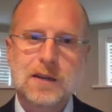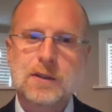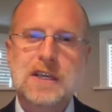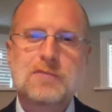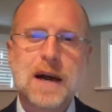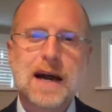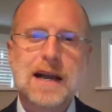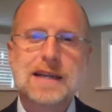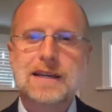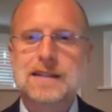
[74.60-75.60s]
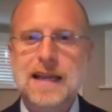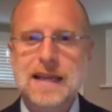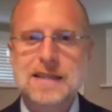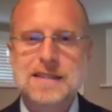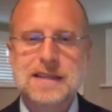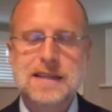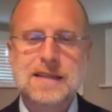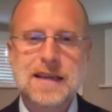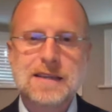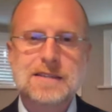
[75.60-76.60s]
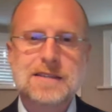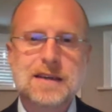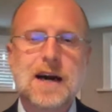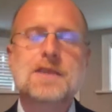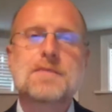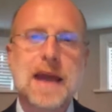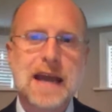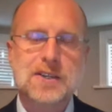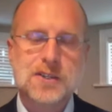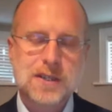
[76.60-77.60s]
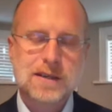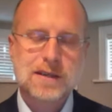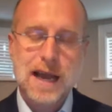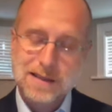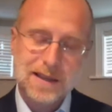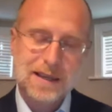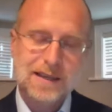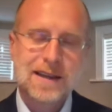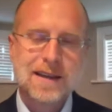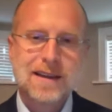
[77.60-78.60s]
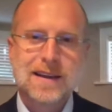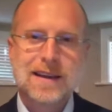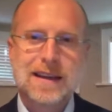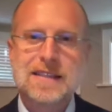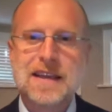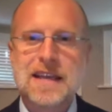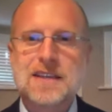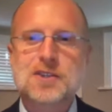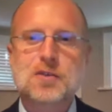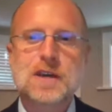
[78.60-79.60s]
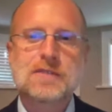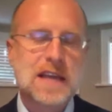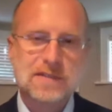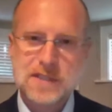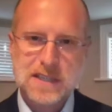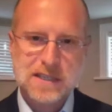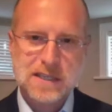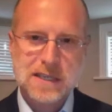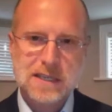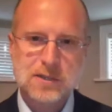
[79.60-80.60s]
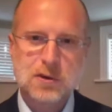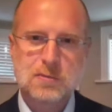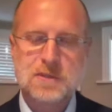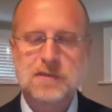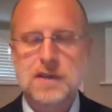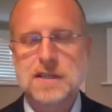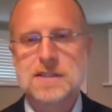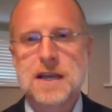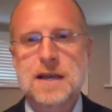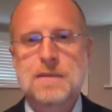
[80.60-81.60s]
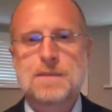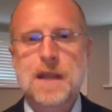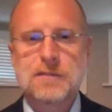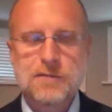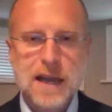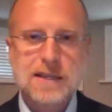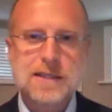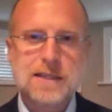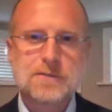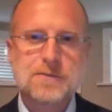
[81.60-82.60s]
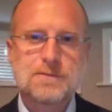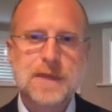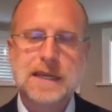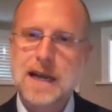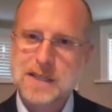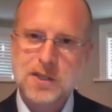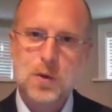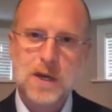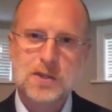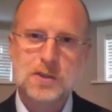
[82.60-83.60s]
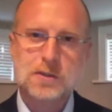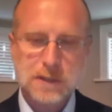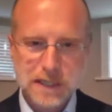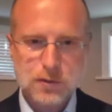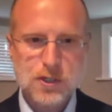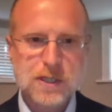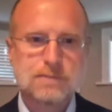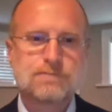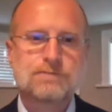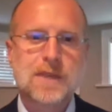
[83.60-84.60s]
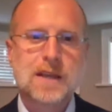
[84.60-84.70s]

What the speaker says: He'll leave behind a legacy that is unmatched, I think, in the history of the FCC in terms of his effective and consequential leadership.